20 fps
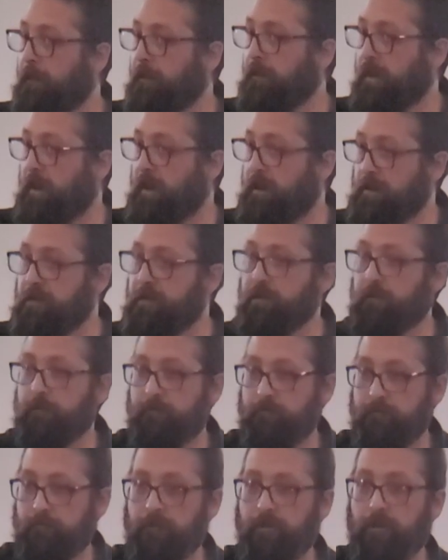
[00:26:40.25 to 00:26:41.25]
Kindness.
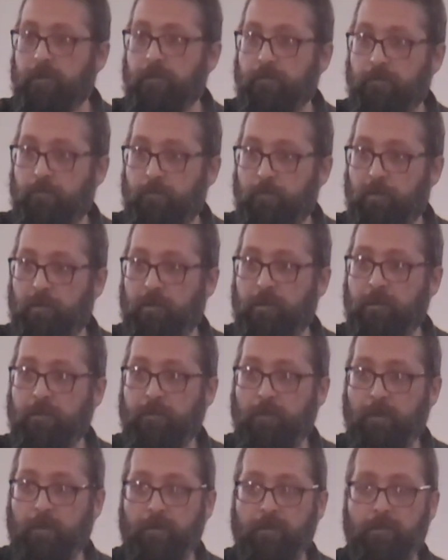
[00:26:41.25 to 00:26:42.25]
Okay. Humility,
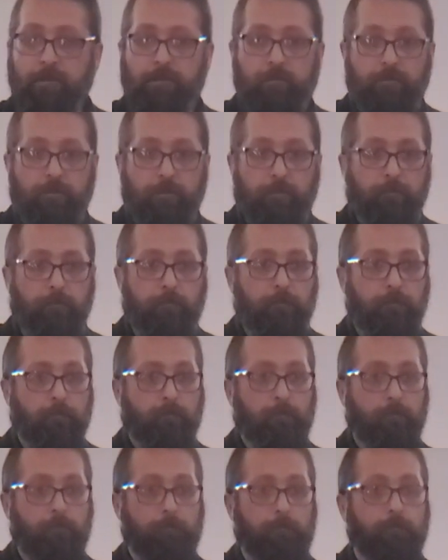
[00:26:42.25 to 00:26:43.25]
kindness. Yep.
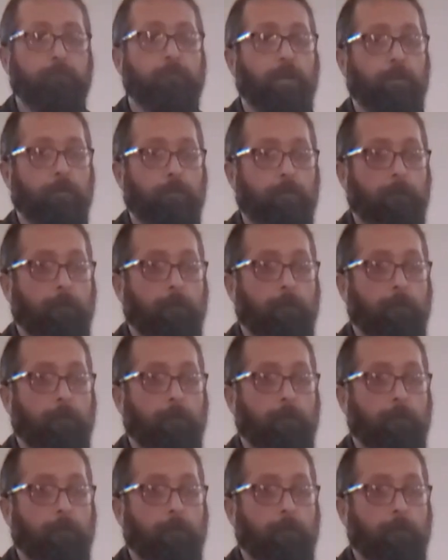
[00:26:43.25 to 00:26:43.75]
Yeah.